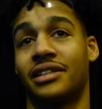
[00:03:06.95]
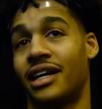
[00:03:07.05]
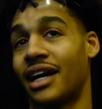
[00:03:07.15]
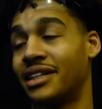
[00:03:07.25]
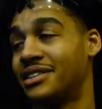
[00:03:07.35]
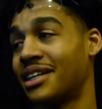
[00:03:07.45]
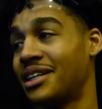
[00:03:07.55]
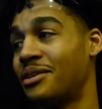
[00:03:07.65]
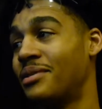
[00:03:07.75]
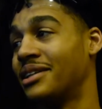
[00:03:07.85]
I got to suck
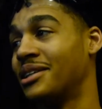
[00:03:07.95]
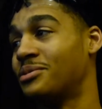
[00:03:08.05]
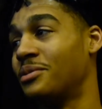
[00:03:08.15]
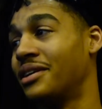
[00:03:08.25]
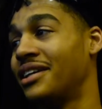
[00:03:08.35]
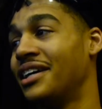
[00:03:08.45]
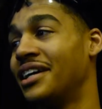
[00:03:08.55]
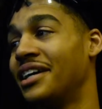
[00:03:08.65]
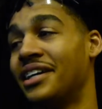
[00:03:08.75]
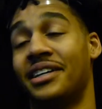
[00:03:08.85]
it up at this
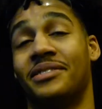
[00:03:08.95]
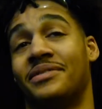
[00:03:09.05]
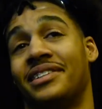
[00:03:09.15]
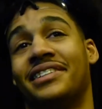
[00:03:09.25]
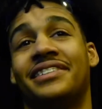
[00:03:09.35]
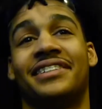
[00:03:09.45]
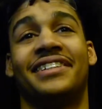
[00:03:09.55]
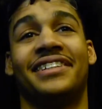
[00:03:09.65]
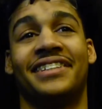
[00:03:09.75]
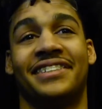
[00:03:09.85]

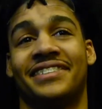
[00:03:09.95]
point.